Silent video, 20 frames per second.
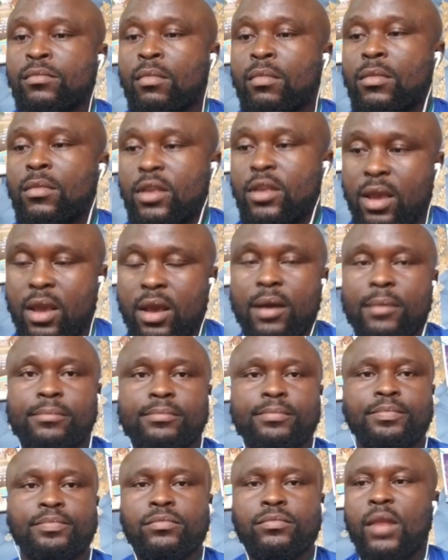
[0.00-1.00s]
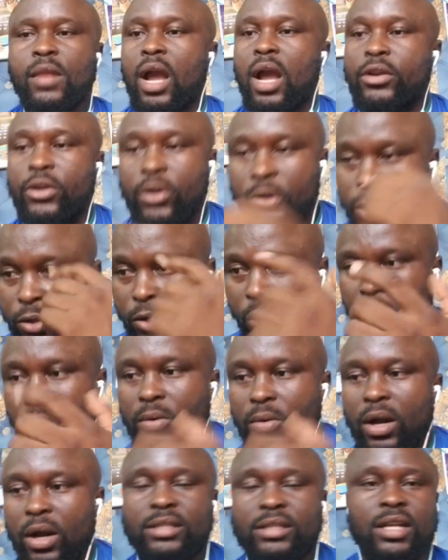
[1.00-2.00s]
Yeah, I don't
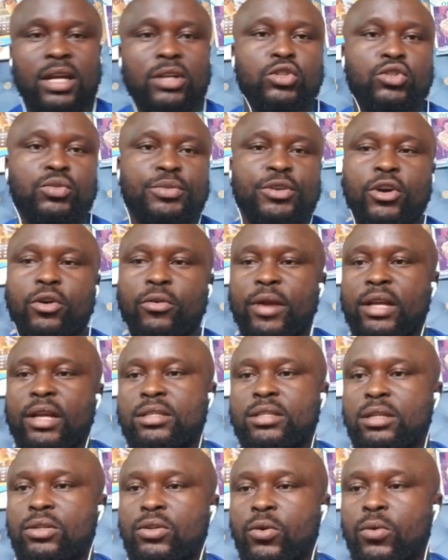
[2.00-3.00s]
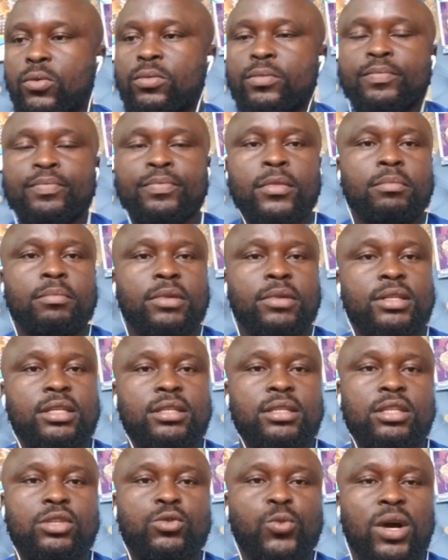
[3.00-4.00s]
know, I stand to be corrected though, but
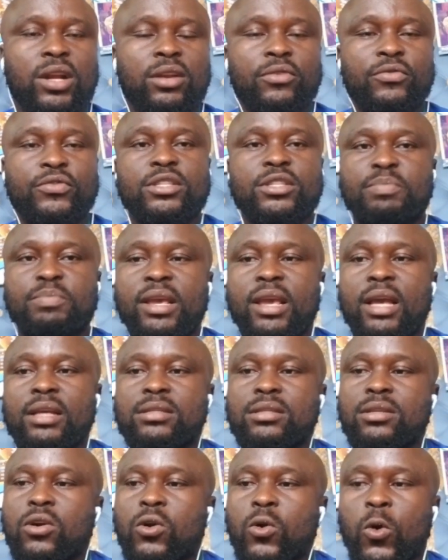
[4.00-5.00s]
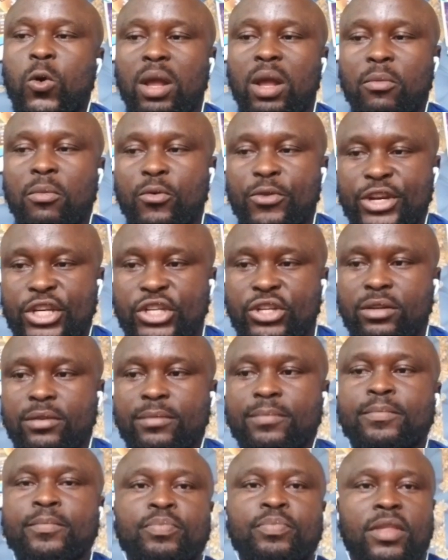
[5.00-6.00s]
this is one of his biggest collaboration.
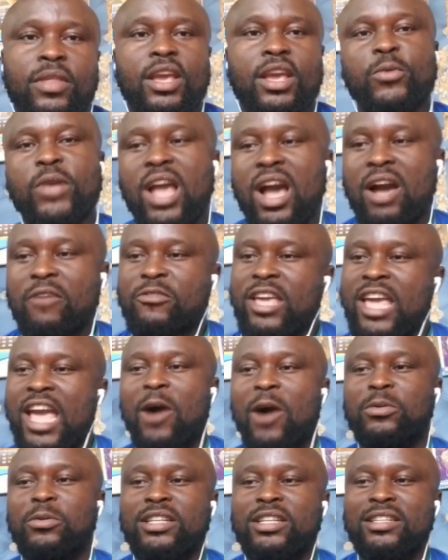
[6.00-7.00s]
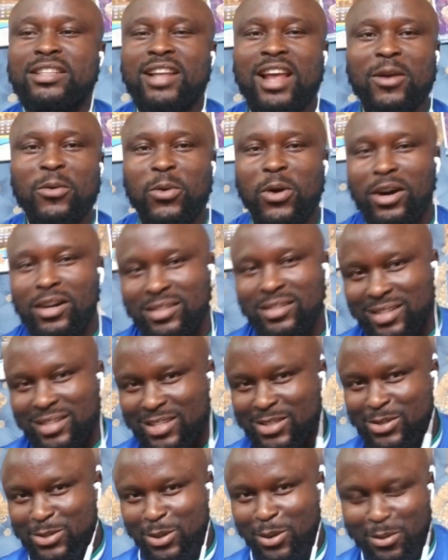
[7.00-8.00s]
And we have Cal Denero on the
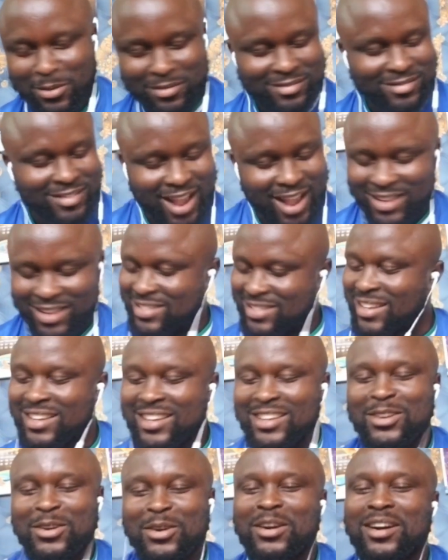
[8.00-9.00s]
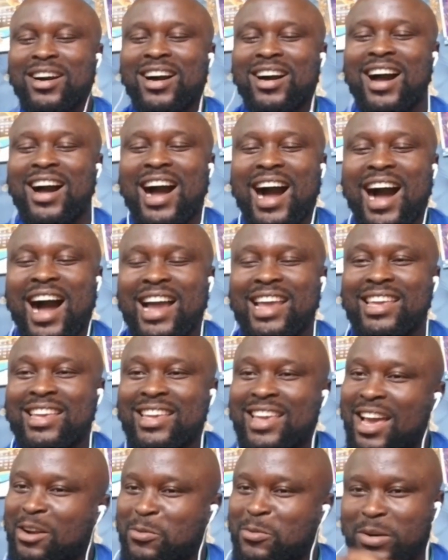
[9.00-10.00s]
song. Guys, you know, I
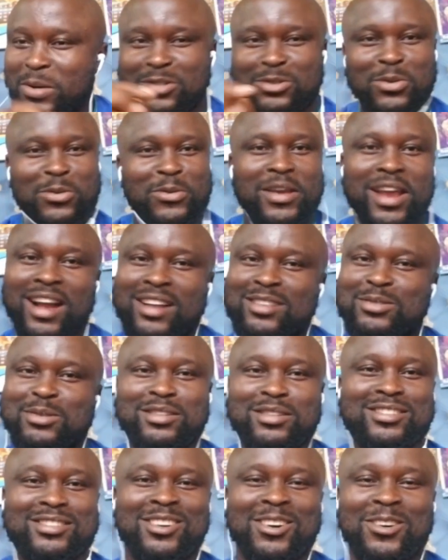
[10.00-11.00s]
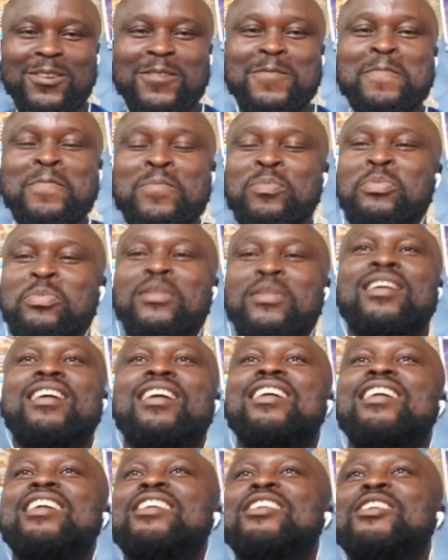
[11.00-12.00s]
can't wait to react to the song.
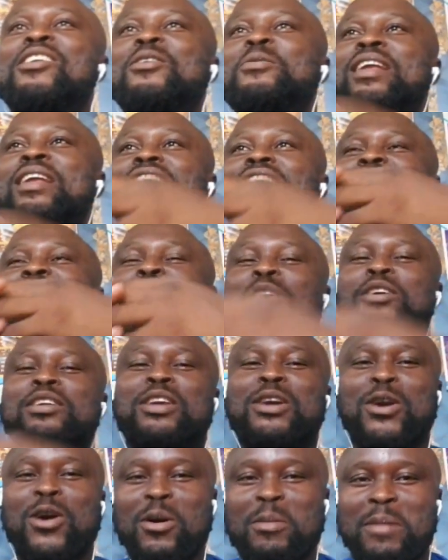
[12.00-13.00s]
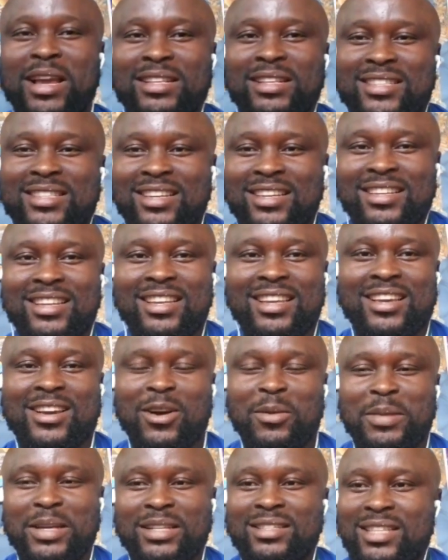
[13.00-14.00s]
You know, when I saw the comment in the
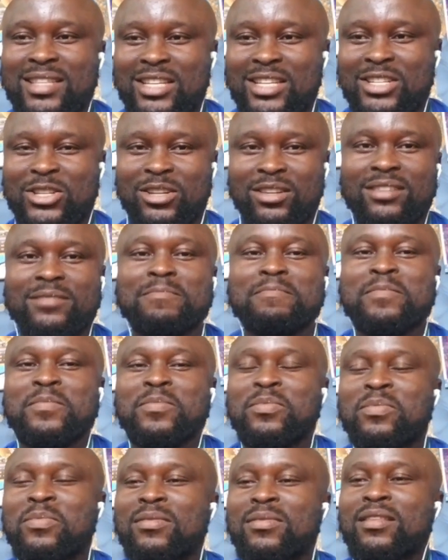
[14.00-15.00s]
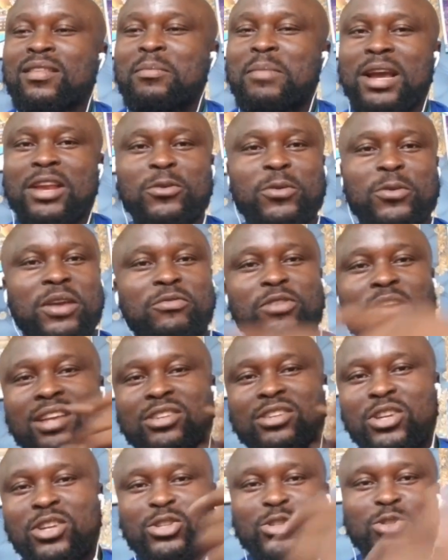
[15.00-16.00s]
comment session, by the way, if
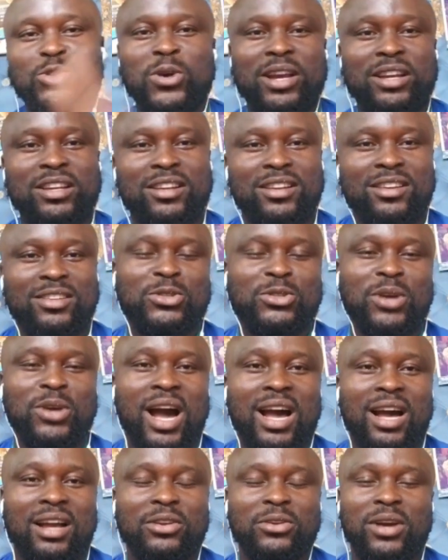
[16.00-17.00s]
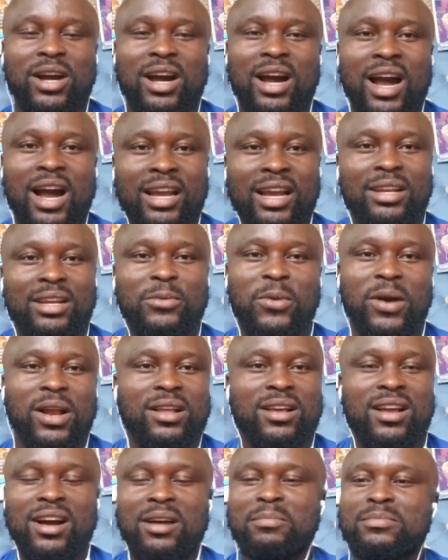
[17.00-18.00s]
just joining us, you are highly
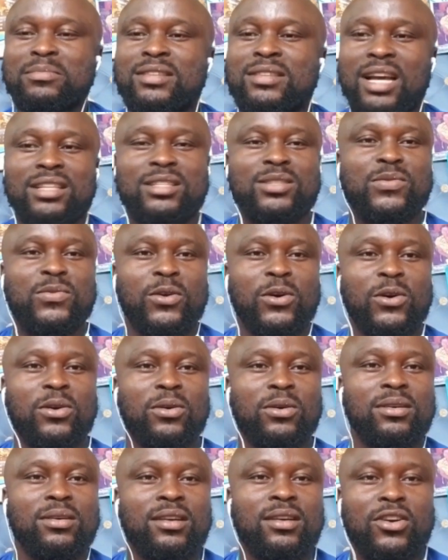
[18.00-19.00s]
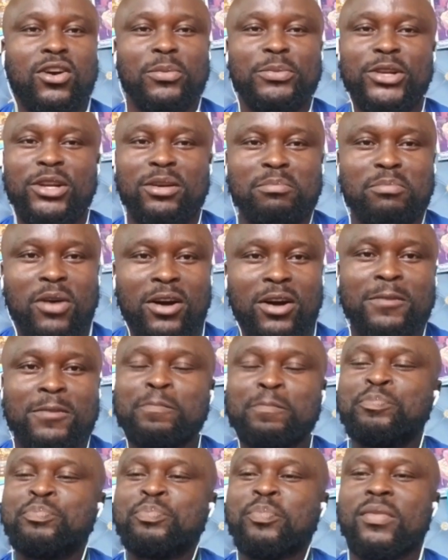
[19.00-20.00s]
welcome. Thanks for coming on board.
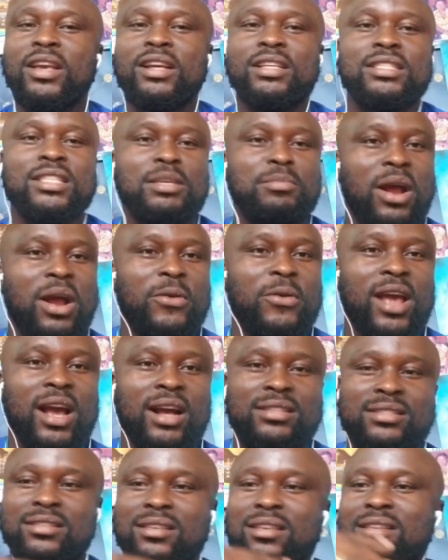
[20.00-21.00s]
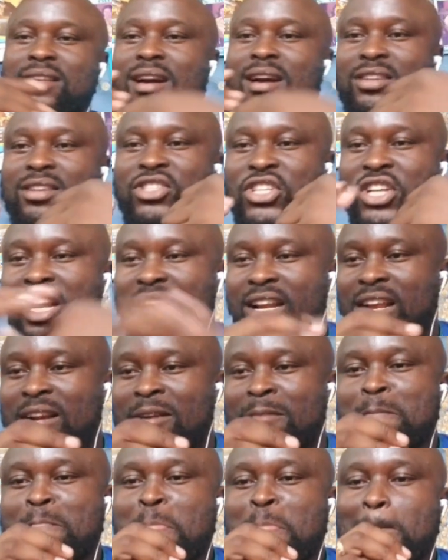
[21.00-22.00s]
It's Ima React
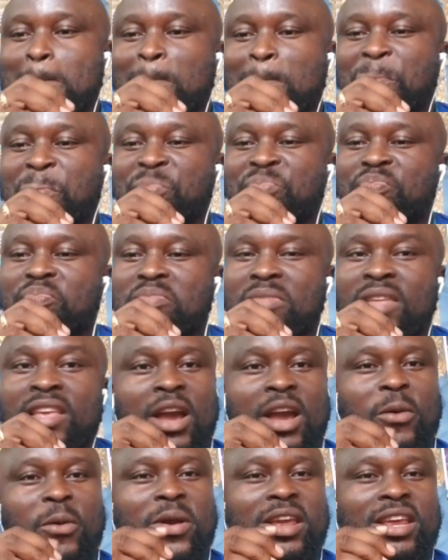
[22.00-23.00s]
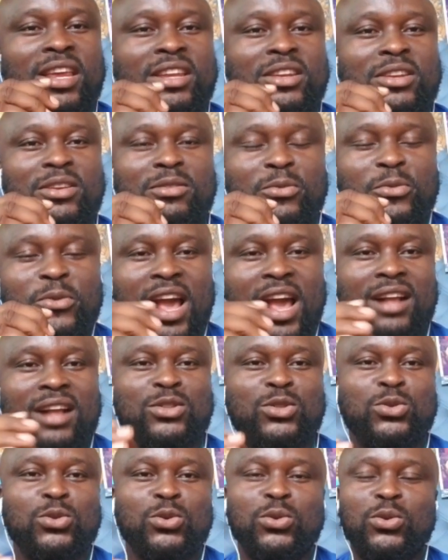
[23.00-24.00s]
channel. Here we
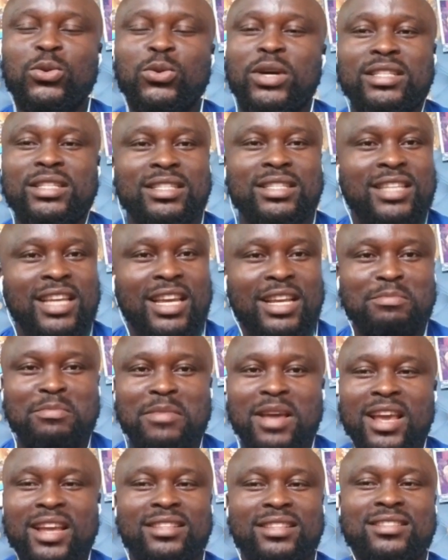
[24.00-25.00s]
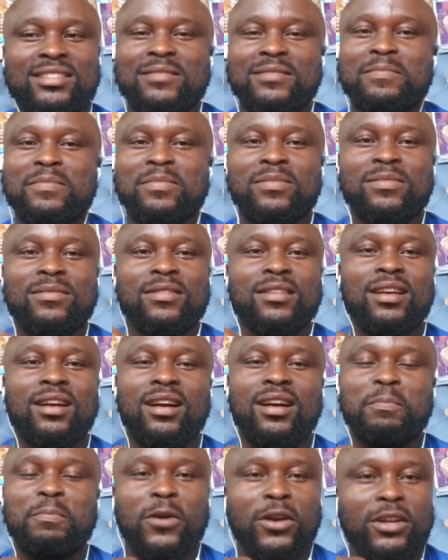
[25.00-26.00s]
react to entertainment,
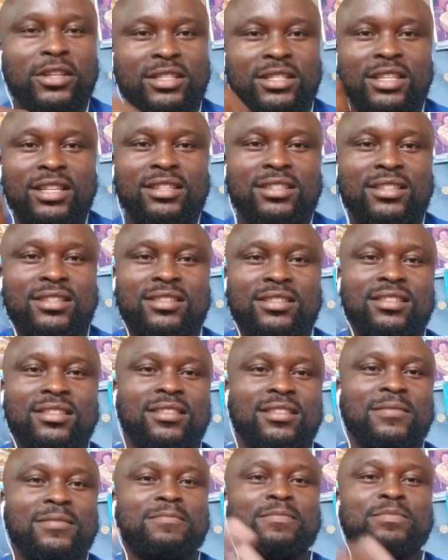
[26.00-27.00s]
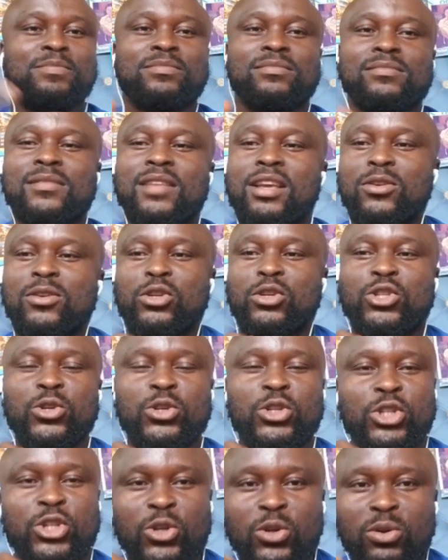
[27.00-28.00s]
politics, you know,
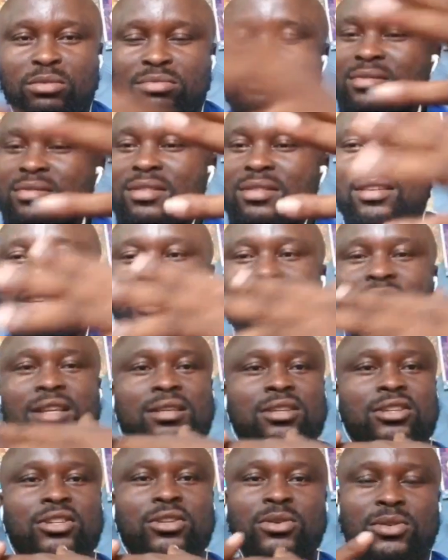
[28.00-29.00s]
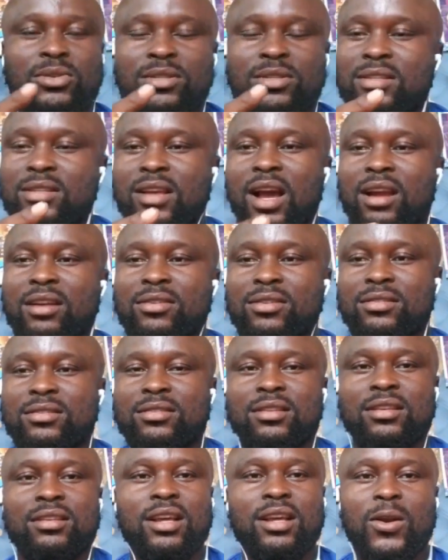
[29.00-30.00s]
social issues
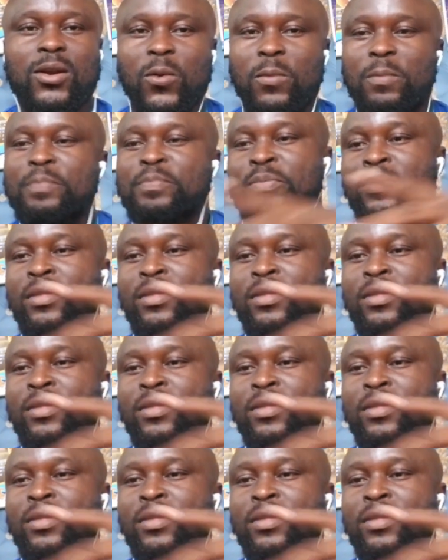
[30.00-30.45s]
across the globe.